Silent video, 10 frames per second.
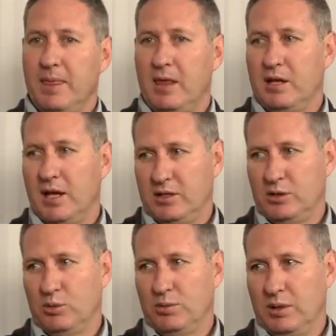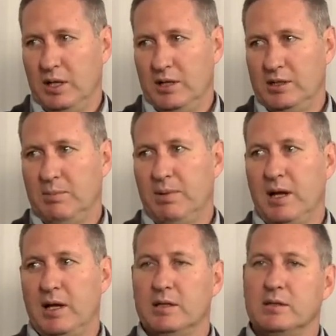the national energy
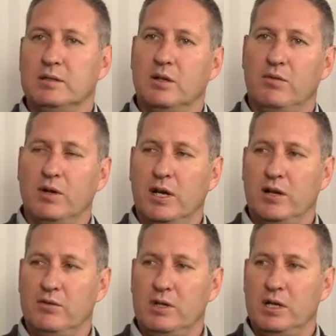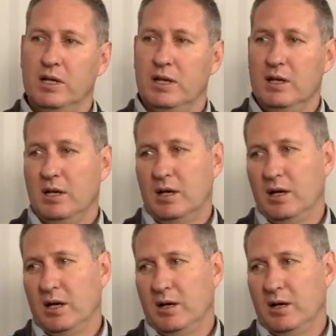plans of a country uh,